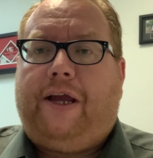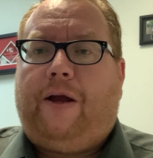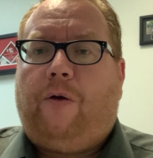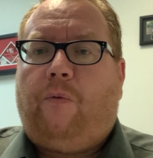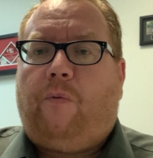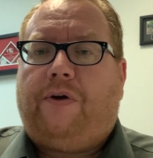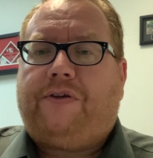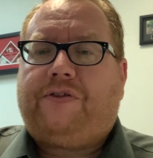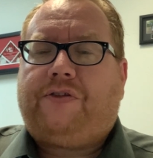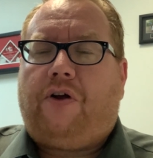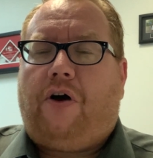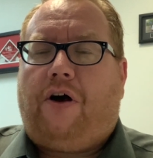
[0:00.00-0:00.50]
It
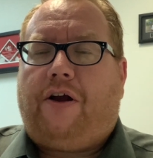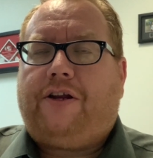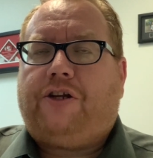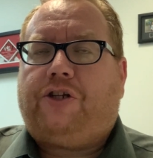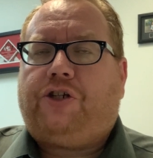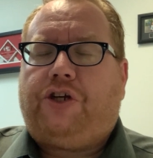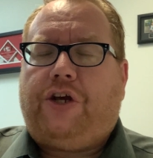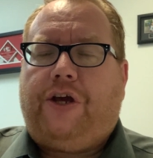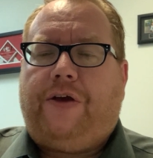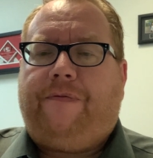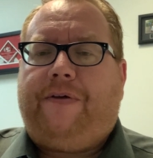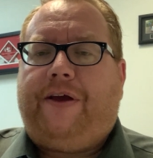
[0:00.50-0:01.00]
was not
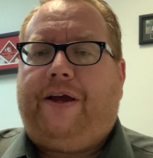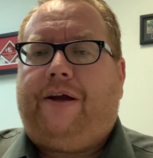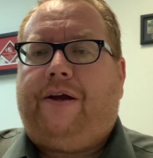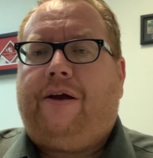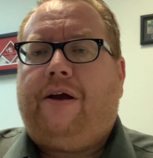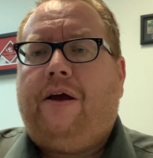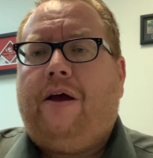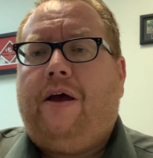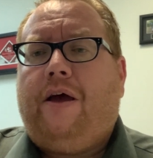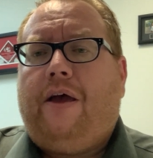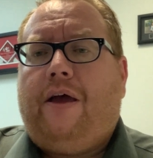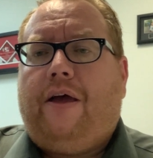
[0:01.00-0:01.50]
achieving
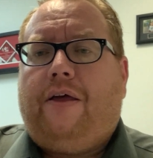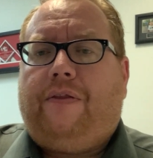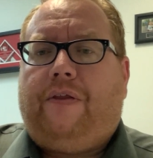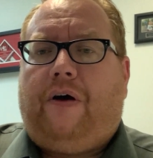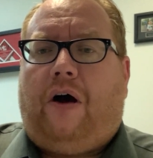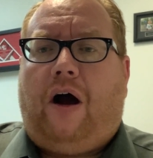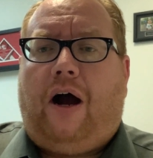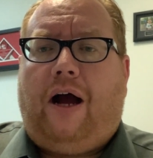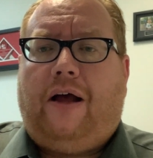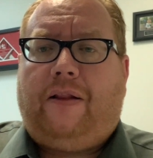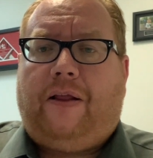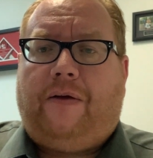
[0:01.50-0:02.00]
the
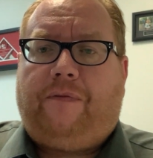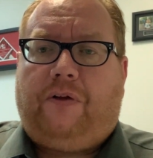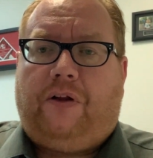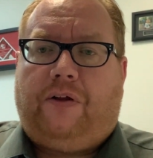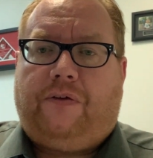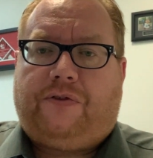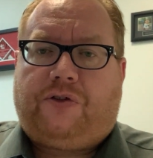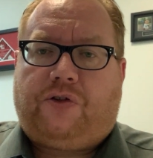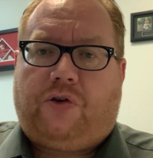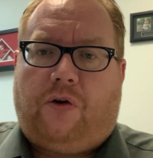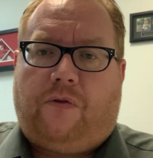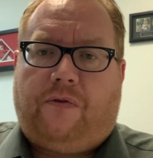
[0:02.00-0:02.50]
high level
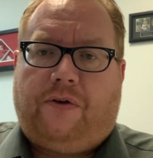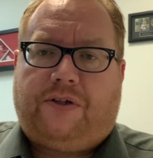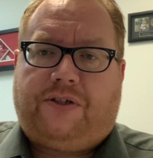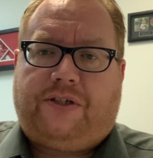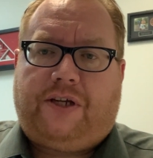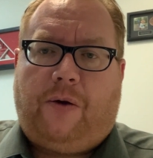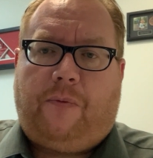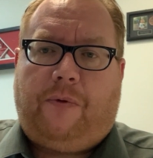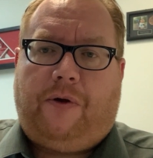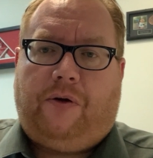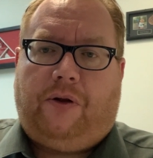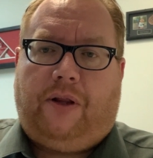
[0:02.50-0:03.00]
of service
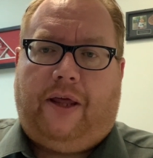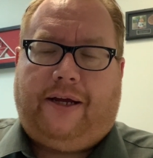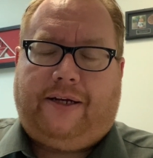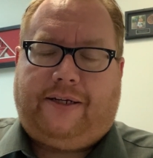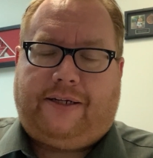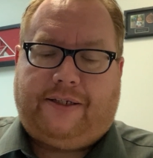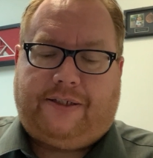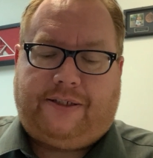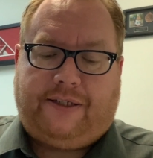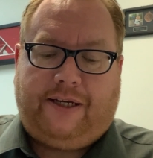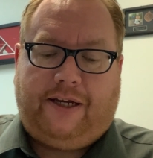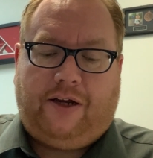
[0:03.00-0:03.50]
that we would like
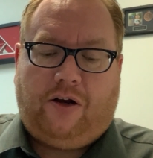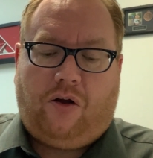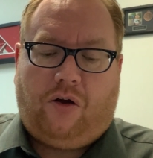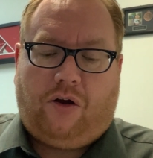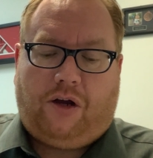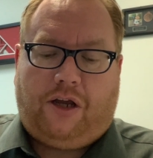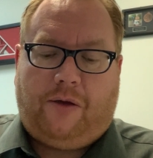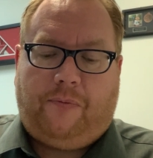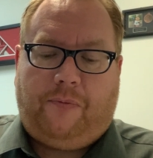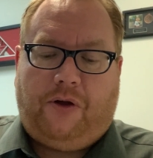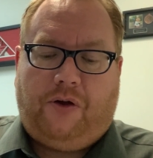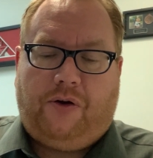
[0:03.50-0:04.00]
to see in our
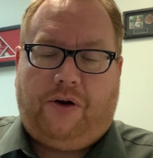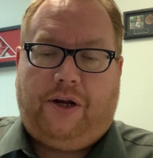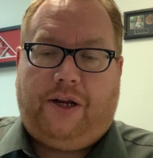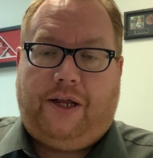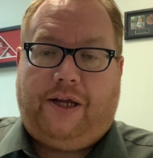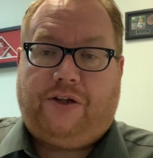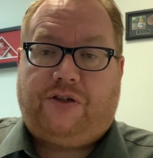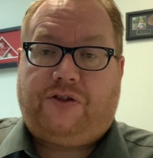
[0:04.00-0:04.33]
community.